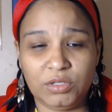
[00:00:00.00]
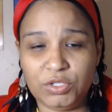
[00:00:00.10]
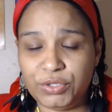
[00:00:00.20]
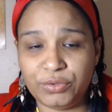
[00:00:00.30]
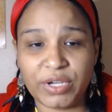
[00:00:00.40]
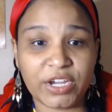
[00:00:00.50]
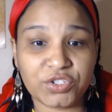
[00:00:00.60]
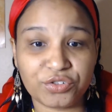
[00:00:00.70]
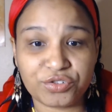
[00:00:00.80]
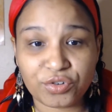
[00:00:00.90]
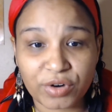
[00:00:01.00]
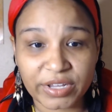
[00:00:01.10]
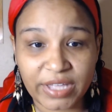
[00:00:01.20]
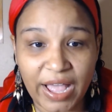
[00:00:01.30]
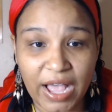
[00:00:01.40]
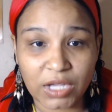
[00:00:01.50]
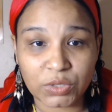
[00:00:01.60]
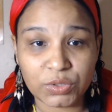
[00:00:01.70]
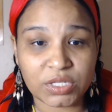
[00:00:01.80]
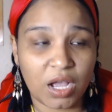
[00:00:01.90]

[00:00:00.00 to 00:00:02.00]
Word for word: do an extra chore at the house.